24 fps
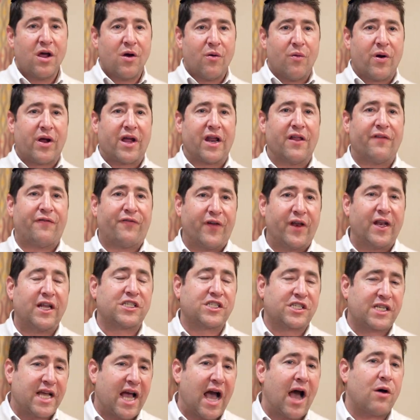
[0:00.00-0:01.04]
We're going to
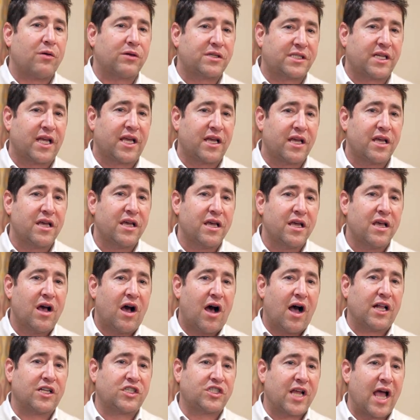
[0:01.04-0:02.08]
finish counting
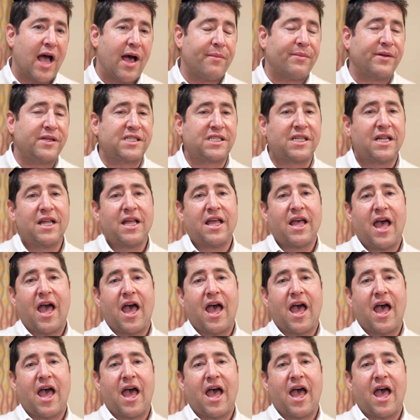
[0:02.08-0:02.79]
on Shabbos,